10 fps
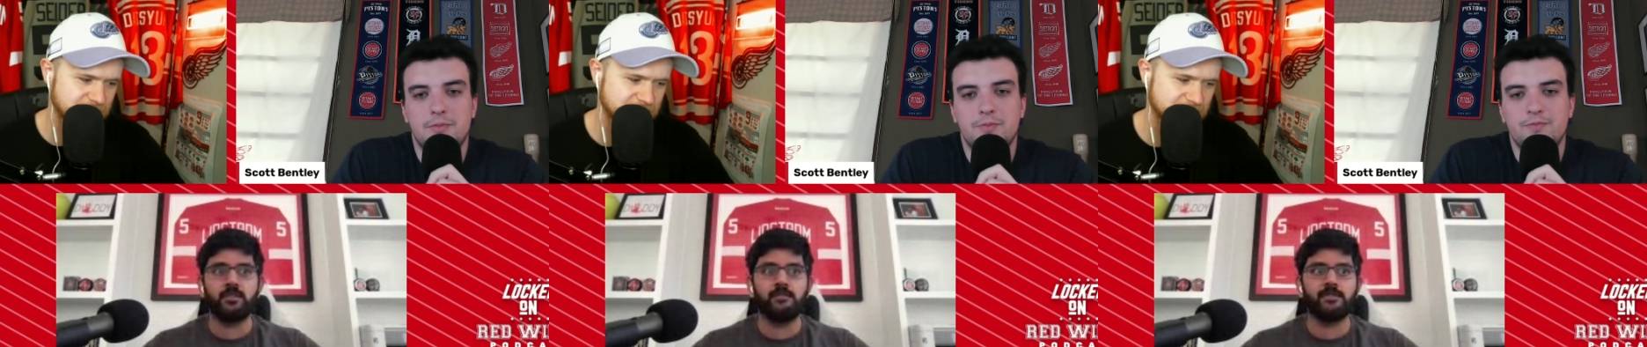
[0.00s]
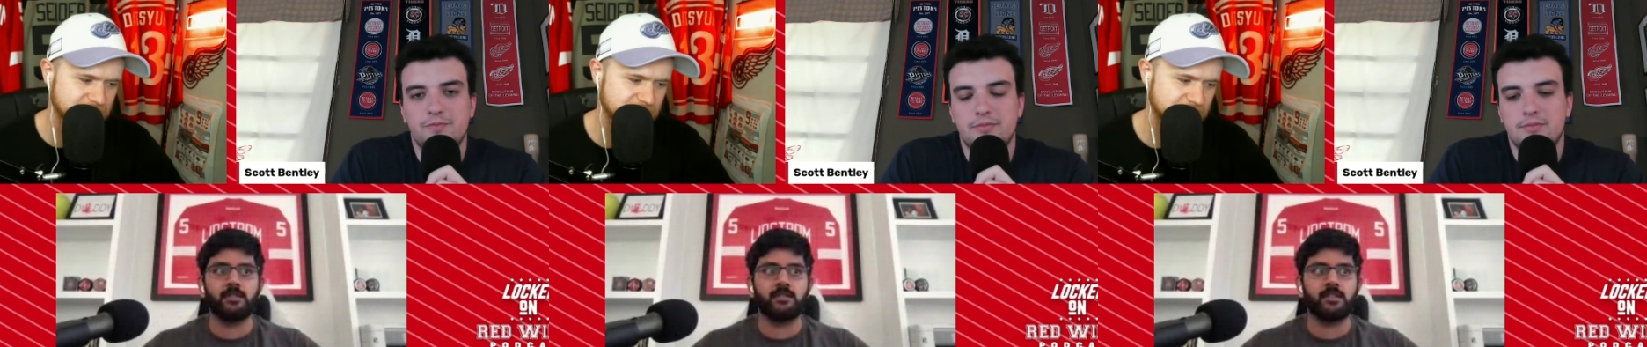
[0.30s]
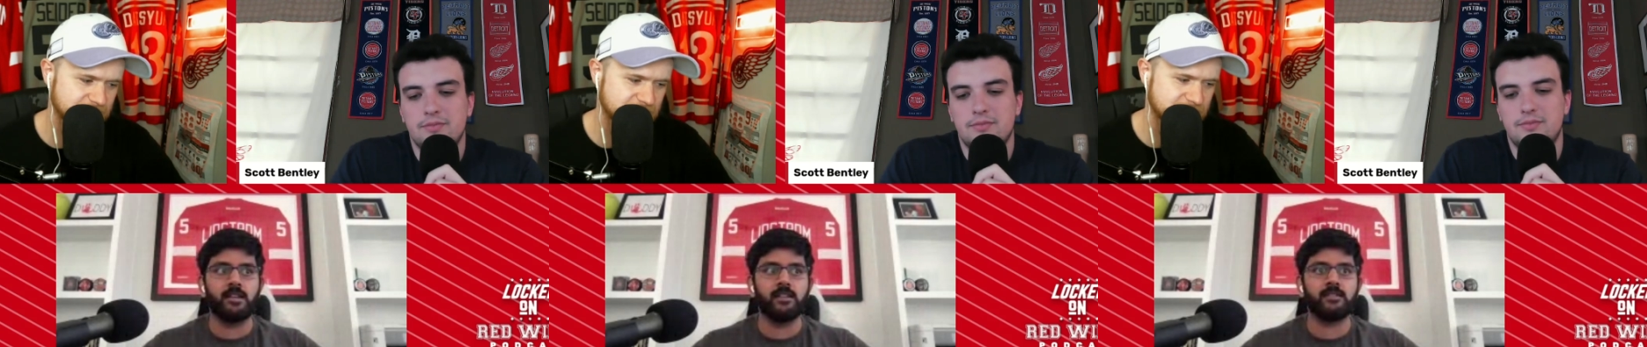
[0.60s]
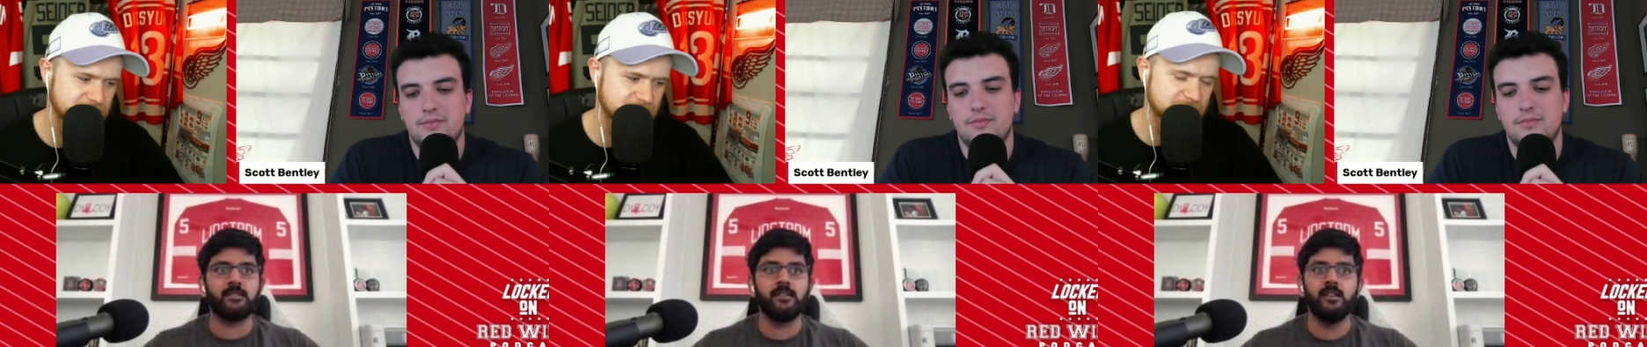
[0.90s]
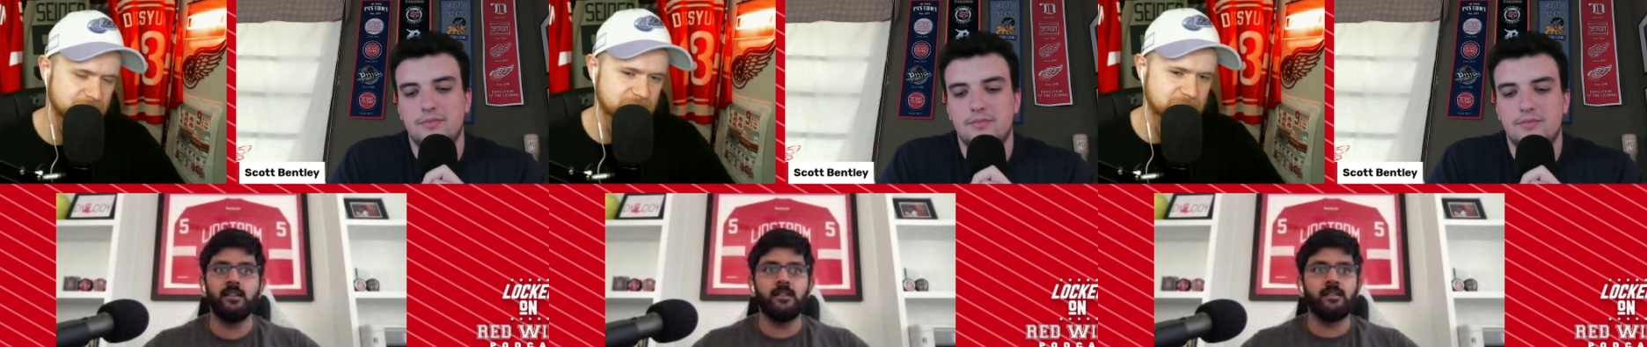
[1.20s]
Speaker 1: of success.
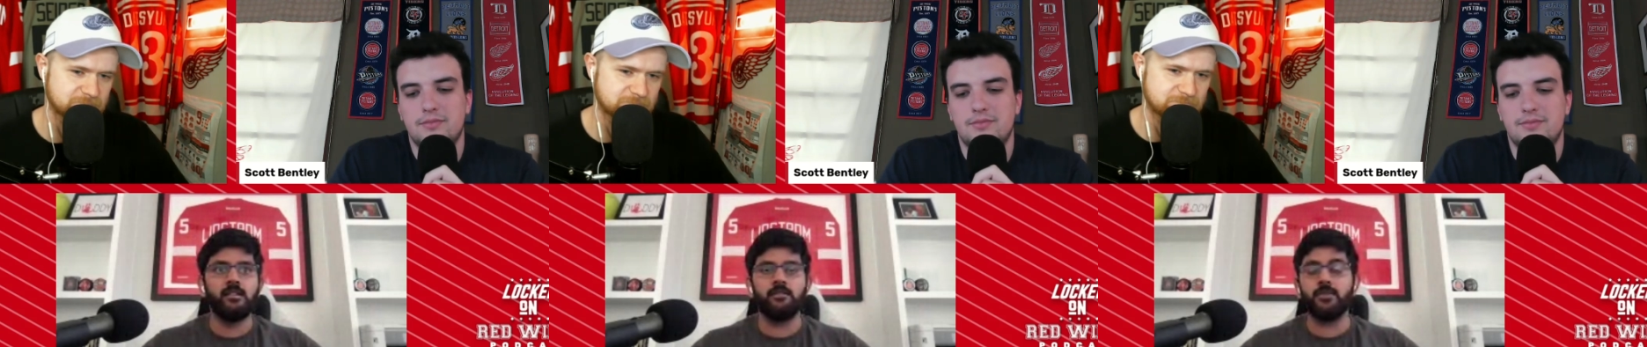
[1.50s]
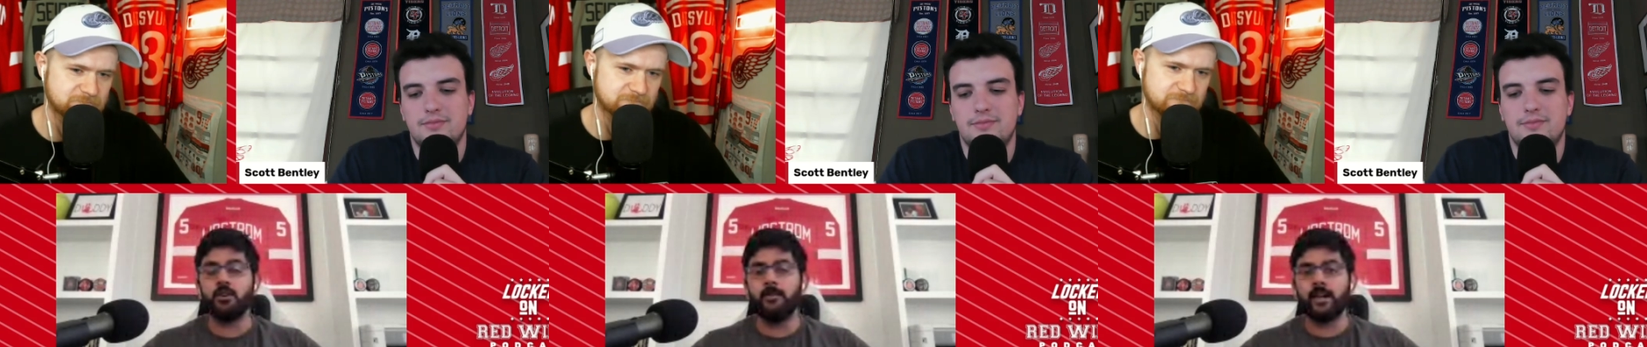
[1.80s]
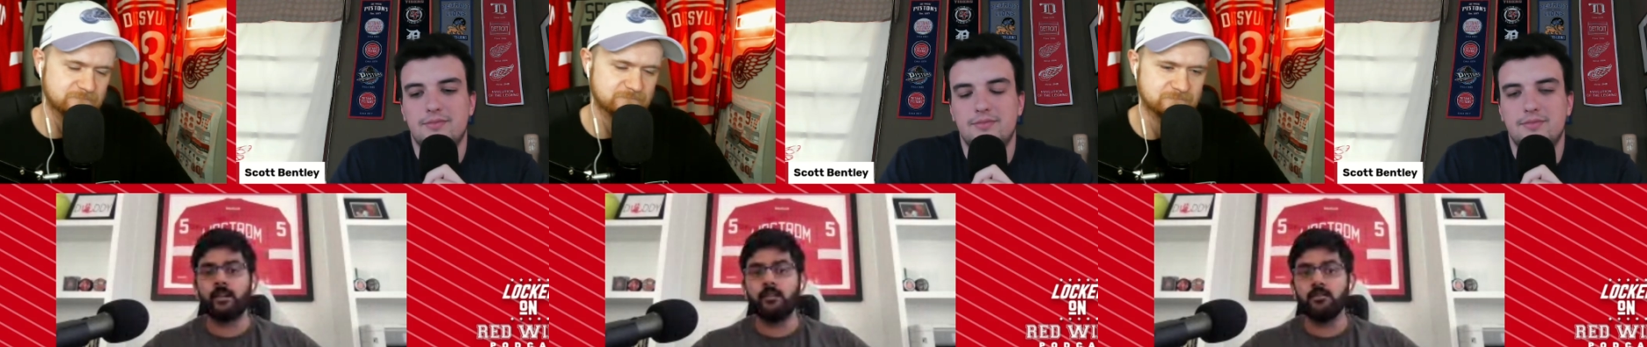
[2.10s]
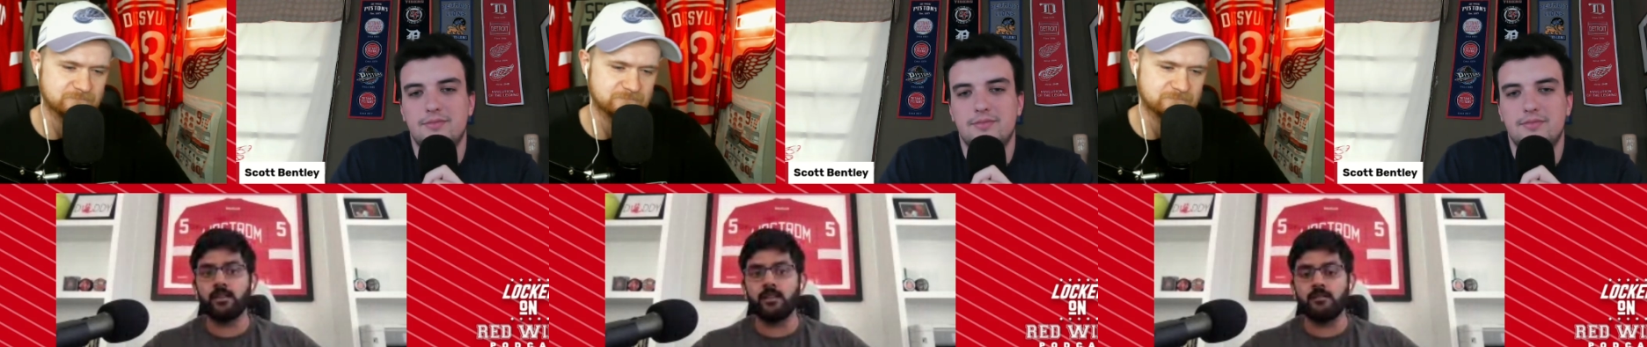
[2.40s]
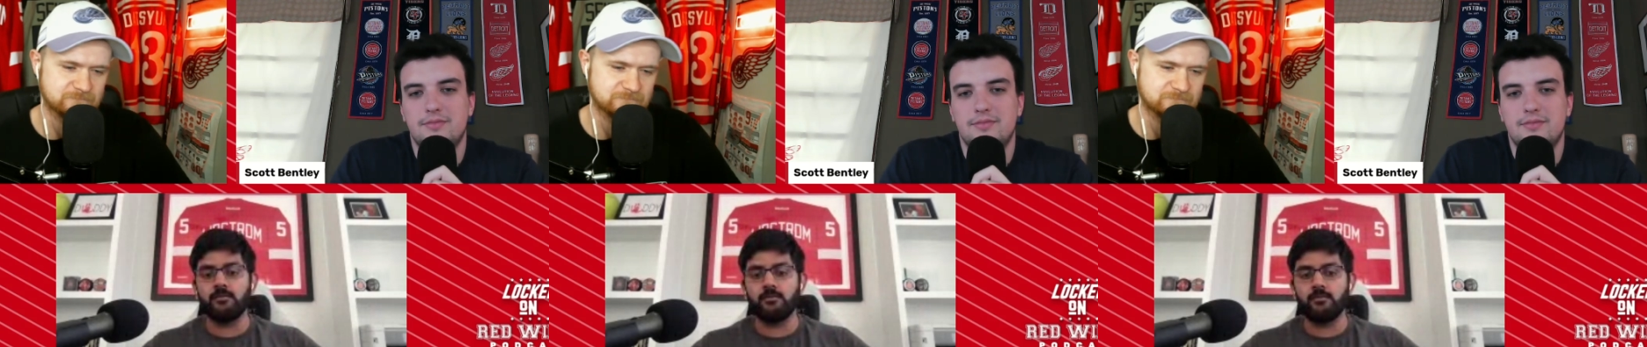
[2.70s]
You know, if you go back and you look at